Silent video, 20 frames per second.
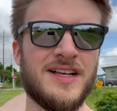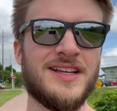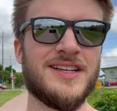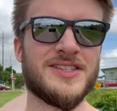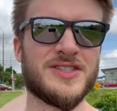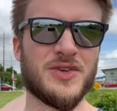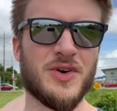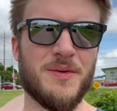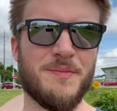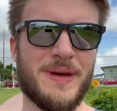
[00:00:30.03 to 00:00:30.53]

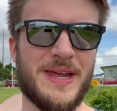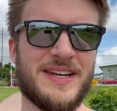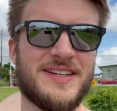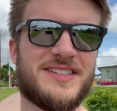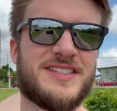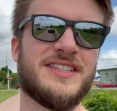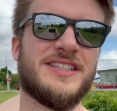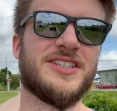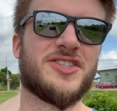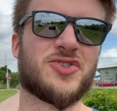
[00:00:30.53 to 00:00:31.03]
So I made it
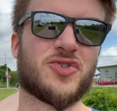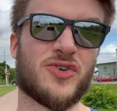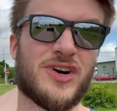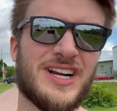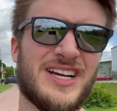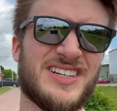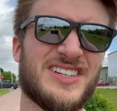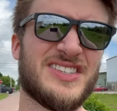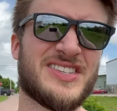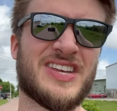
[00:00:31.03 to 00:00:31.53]
to the
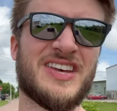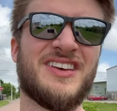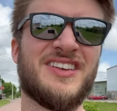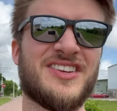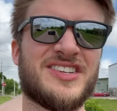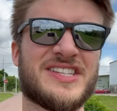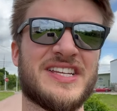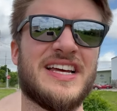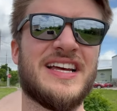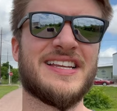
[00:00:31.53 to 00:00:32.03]
trails.
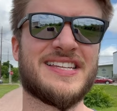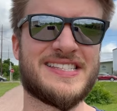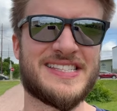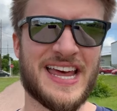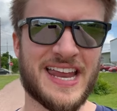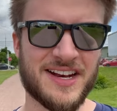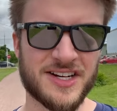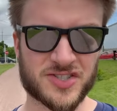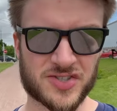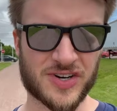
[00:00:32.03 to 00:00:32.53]
There's a
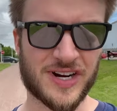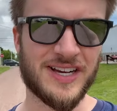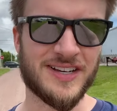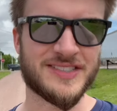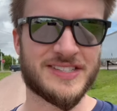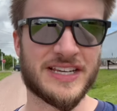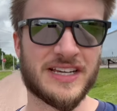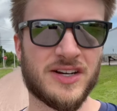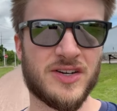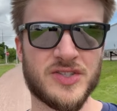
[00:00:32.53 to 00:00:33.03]
set of trails
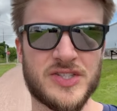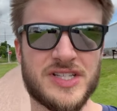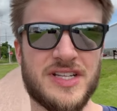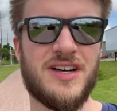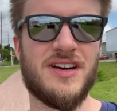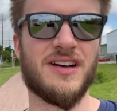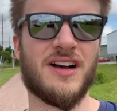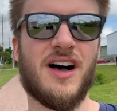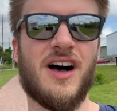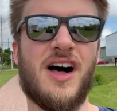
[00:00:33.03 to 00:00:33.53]
that goes
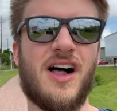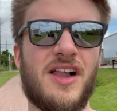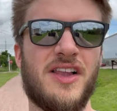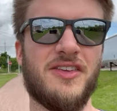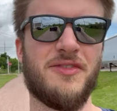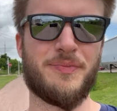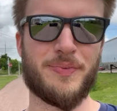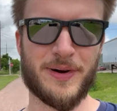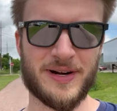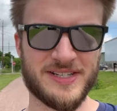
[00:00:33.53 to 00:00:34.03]
along all
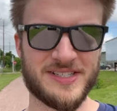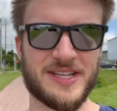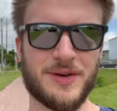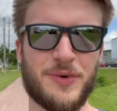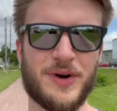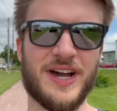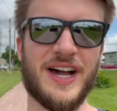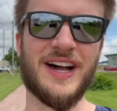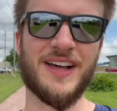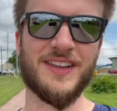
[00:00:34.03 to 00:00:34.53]
of Prince
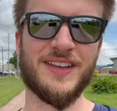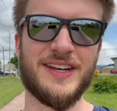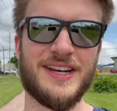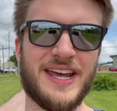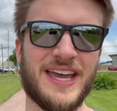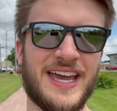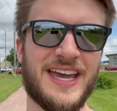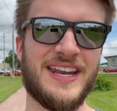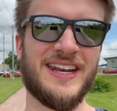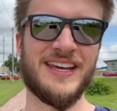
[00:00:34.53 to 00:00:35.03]
Edward Island,
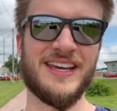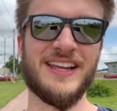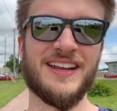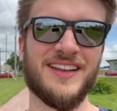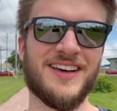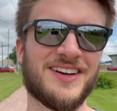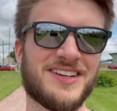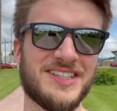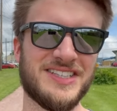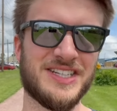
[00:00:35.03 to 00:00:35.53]
and it
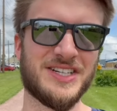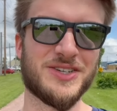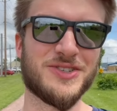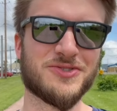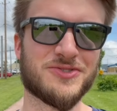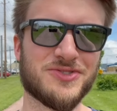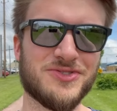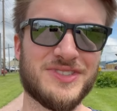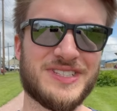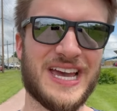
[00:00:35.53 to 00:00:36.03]
luckily
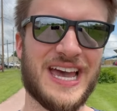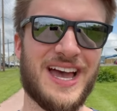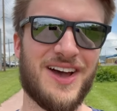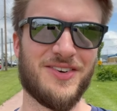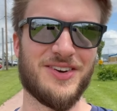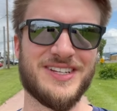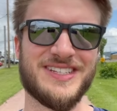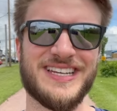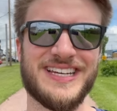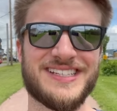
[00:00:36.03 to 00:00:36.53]
goes through town
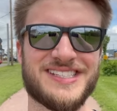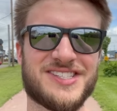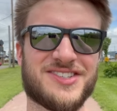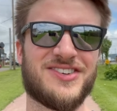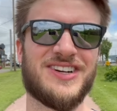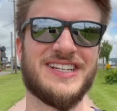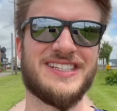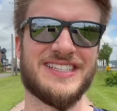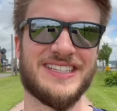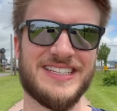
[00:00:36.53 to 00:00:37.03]
and takes us
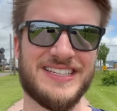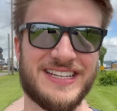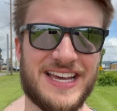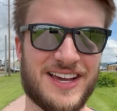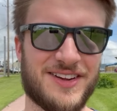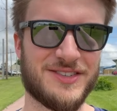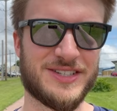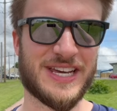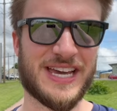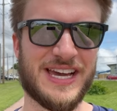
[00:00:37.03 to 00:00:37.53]
right to the
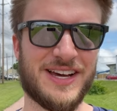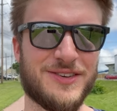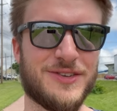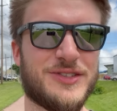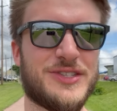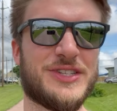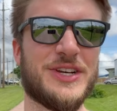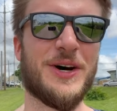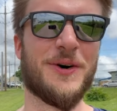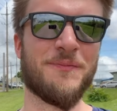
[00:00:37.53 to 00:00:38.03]
downtown,
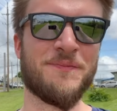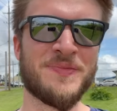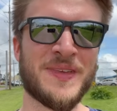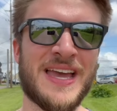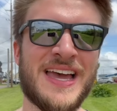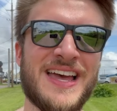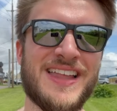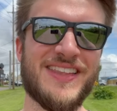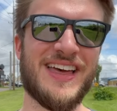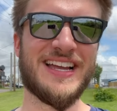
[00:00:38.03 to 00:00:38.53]
so
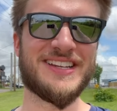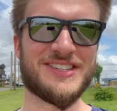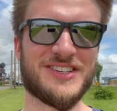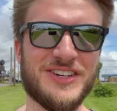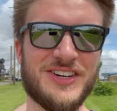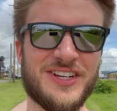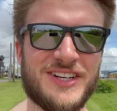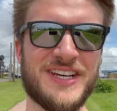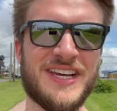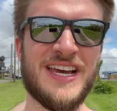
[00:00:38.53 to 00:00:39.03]
that's
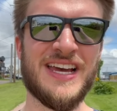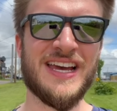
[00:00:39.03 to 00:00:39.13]
good.